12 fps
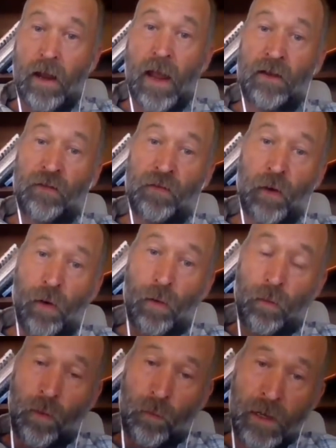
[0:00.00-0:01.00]
And so
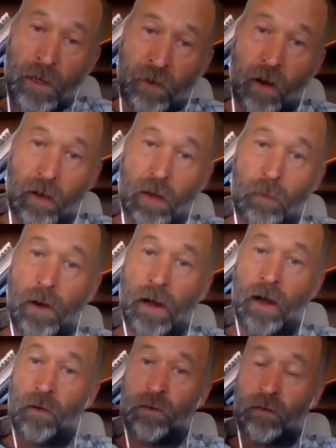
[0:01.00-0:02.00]
when we talk
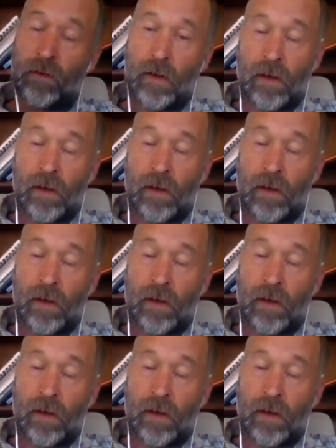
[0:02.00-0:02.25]
about,